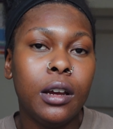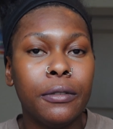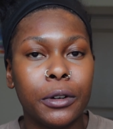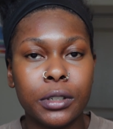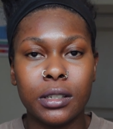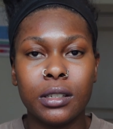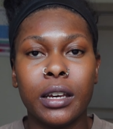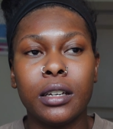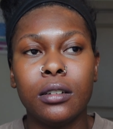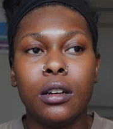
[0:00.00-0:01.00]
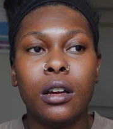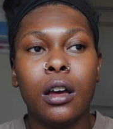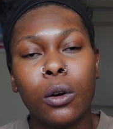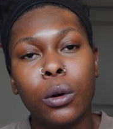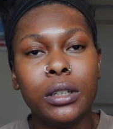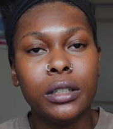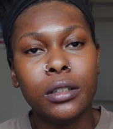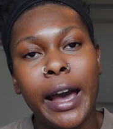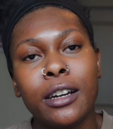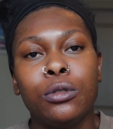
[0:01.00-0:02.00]
Versus like going to the
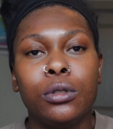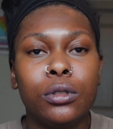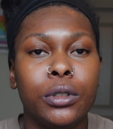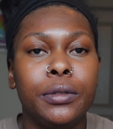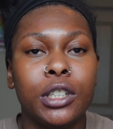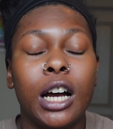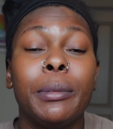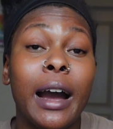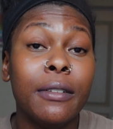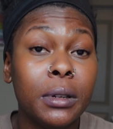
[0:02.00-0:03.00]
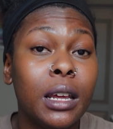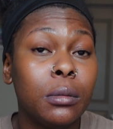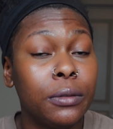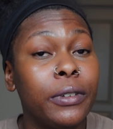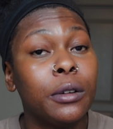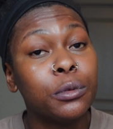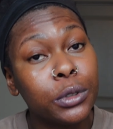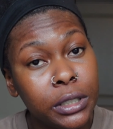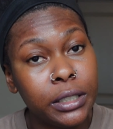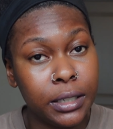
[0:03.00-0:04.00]
actual thrift shop, I've been able to find
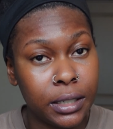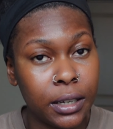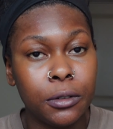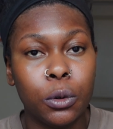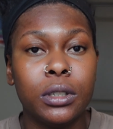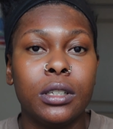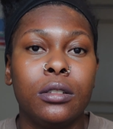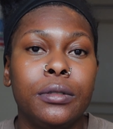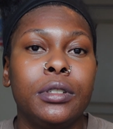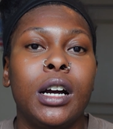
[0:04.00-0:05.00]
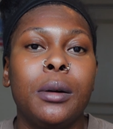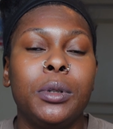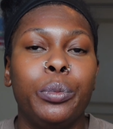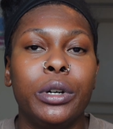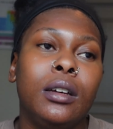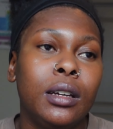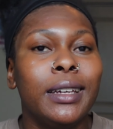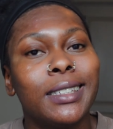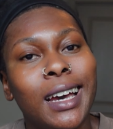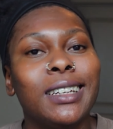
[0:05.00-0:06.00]
really good stuff going to thrift shops, but
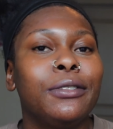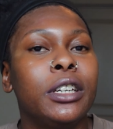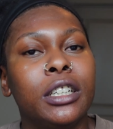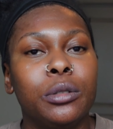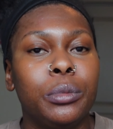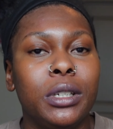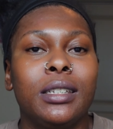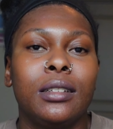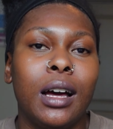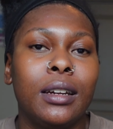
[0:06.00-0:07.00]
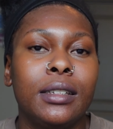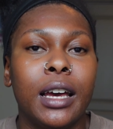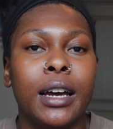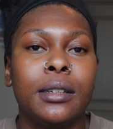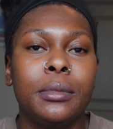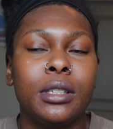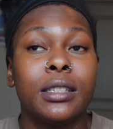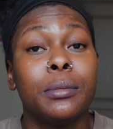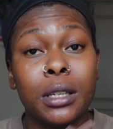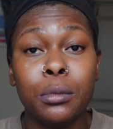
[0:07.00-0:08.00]
it's kind of a hit or miss a lot of times. And
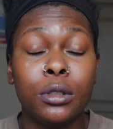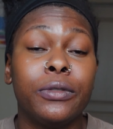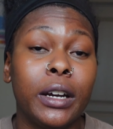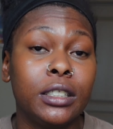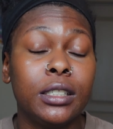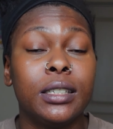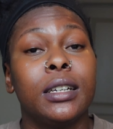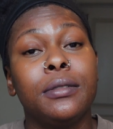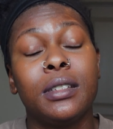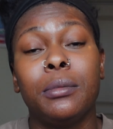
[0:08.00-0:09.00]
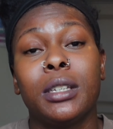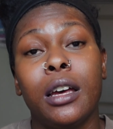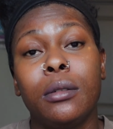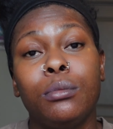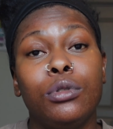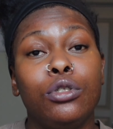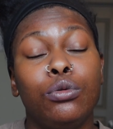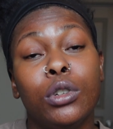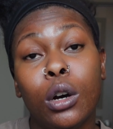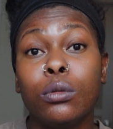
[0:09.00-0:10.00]
sometimes you find good stuff, sometimes you
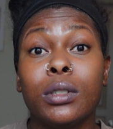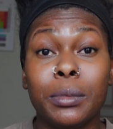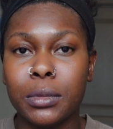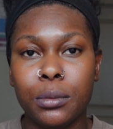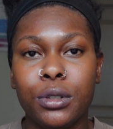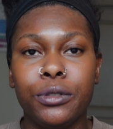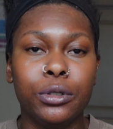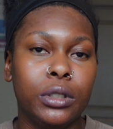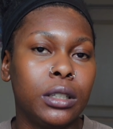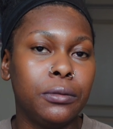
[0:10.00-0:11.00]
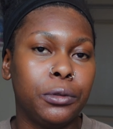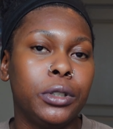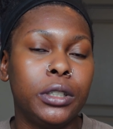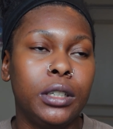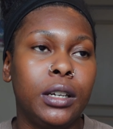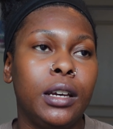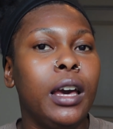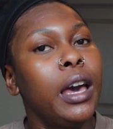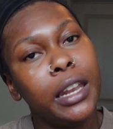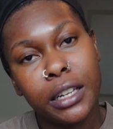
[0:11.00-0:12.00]
don't. Sometimes if you're looking for
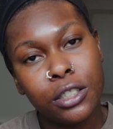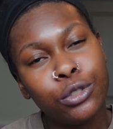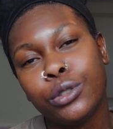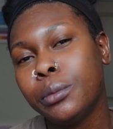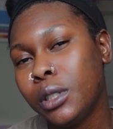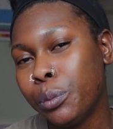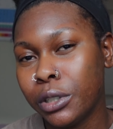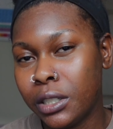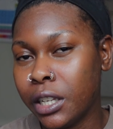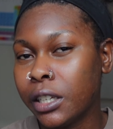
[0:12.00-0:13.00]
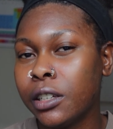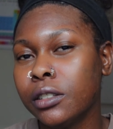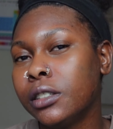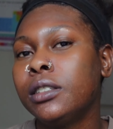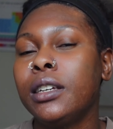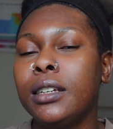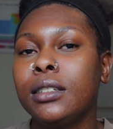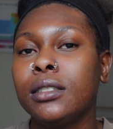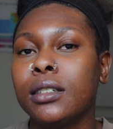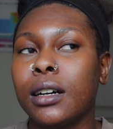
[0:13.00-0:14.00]
an extremely particular
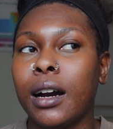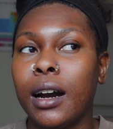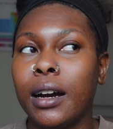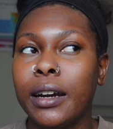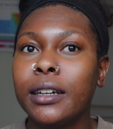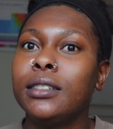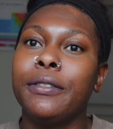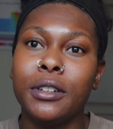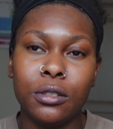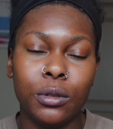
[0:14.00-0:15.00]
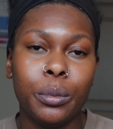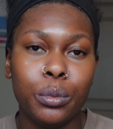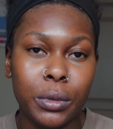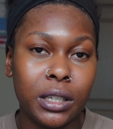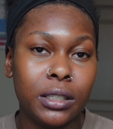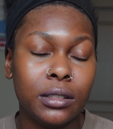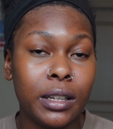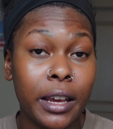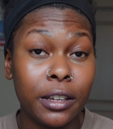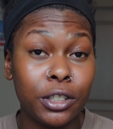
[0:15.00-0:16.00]
thing, I definitely recommend
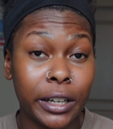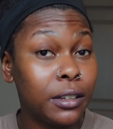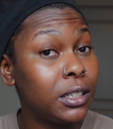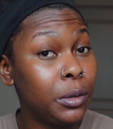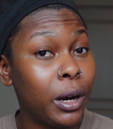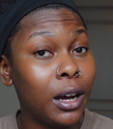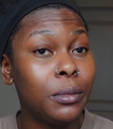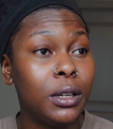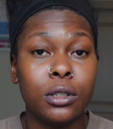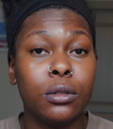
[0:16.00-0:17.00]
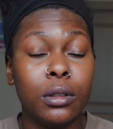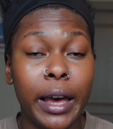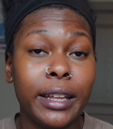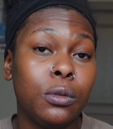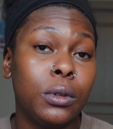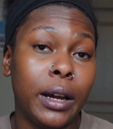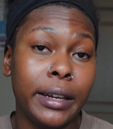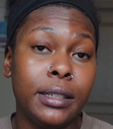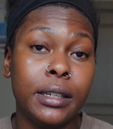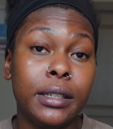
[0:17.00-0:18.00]
that you check out Depop. So that's what I
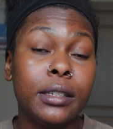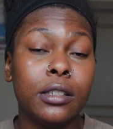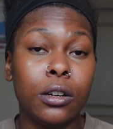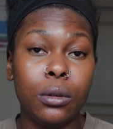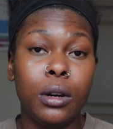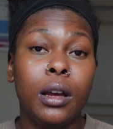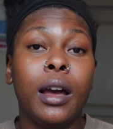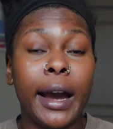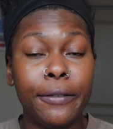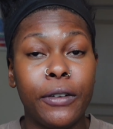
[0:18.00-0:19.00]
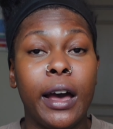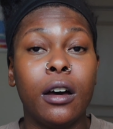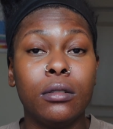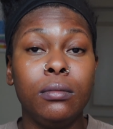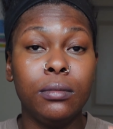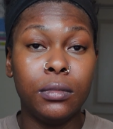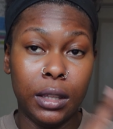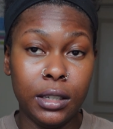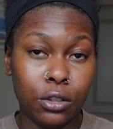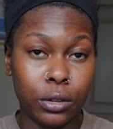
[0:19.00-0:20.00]
did. So I found
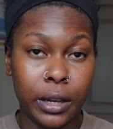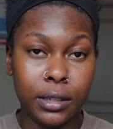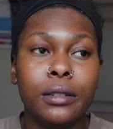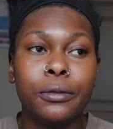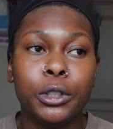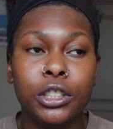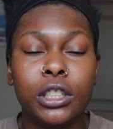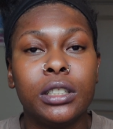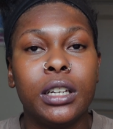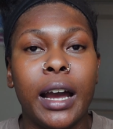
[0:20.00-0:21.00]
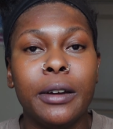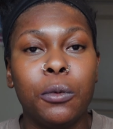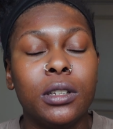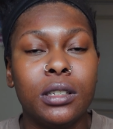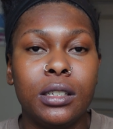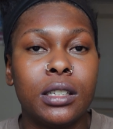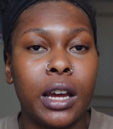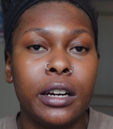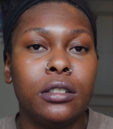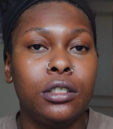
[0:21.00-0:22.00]
this dress. Unfortunately, I wasn't
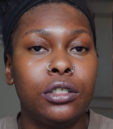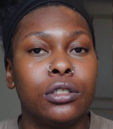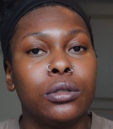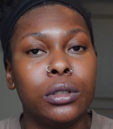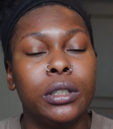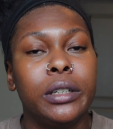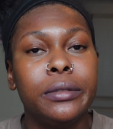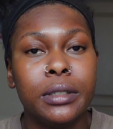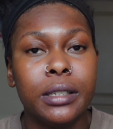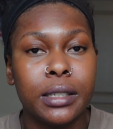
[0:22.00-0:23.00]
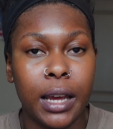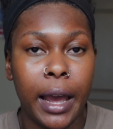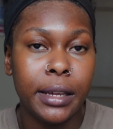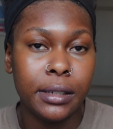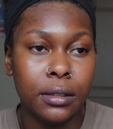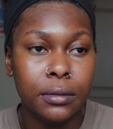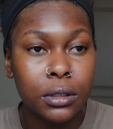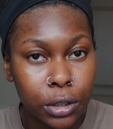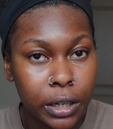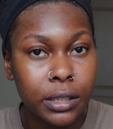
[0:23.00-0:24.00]
entirely sure of the size of the
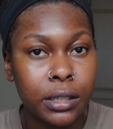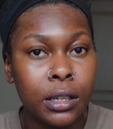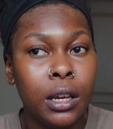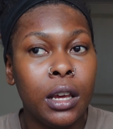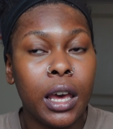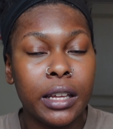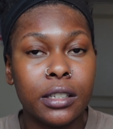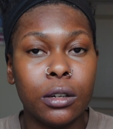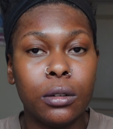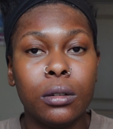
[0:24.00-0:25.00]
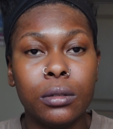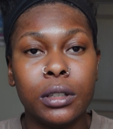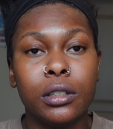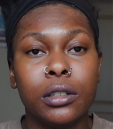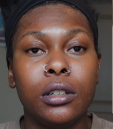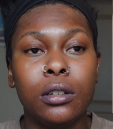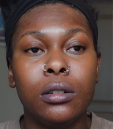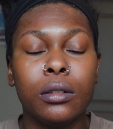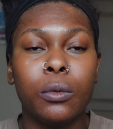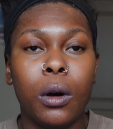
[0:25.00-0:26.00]
dress. And so the
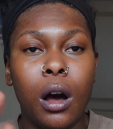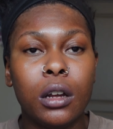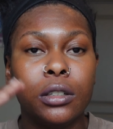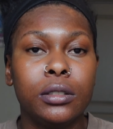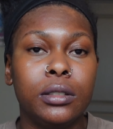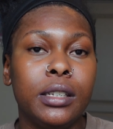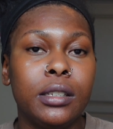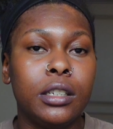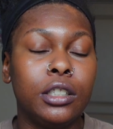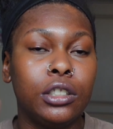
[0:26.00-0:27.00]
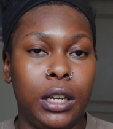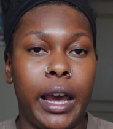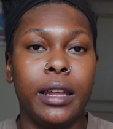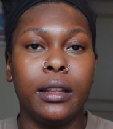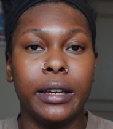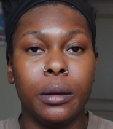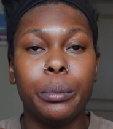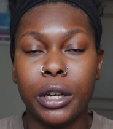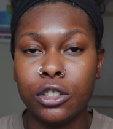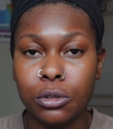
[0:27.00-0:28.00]
girl on her listing, she had like the
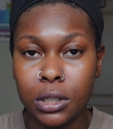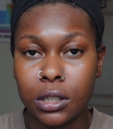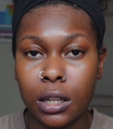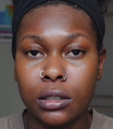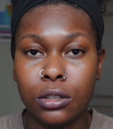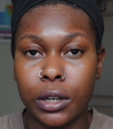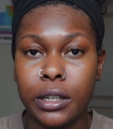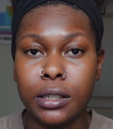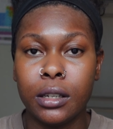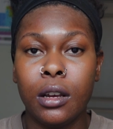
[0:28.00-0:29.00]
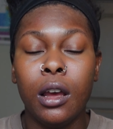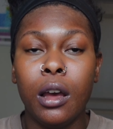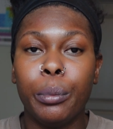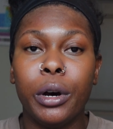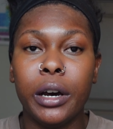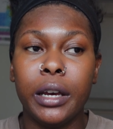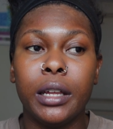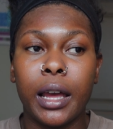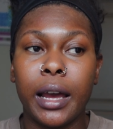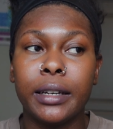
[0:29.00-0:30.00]
measurements on the dress,
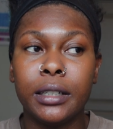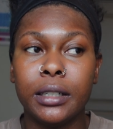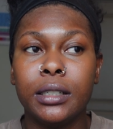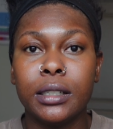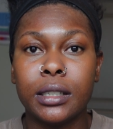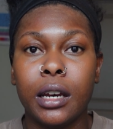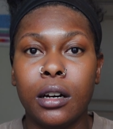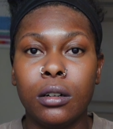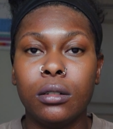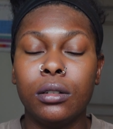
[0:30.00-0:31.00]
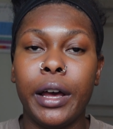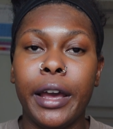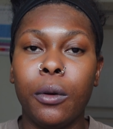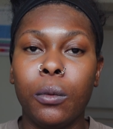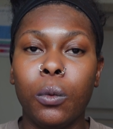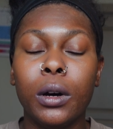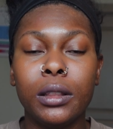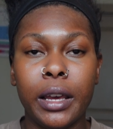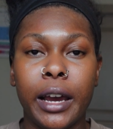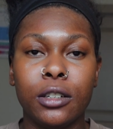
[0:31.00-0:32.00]
but I couldn't tell like what
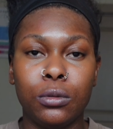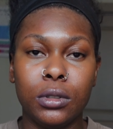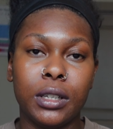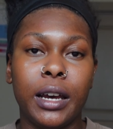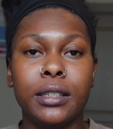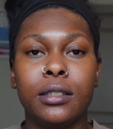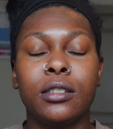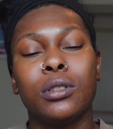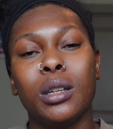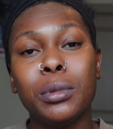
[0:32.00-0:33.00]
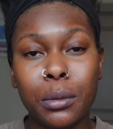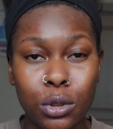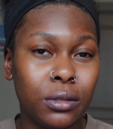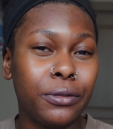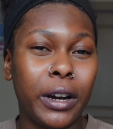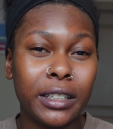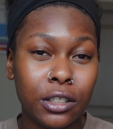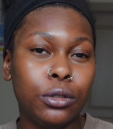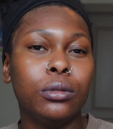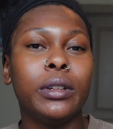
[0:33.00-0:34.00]
the actual size is. So sometimes you can find
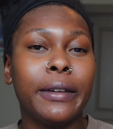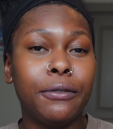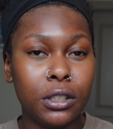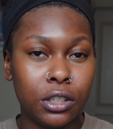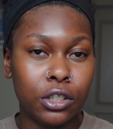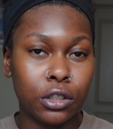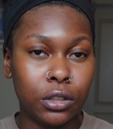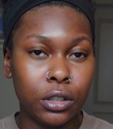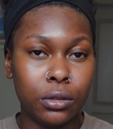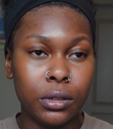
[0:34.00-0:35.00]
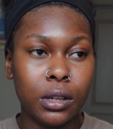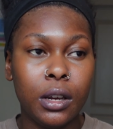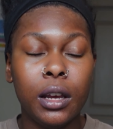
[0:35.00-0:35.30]
cute like vintage clothes.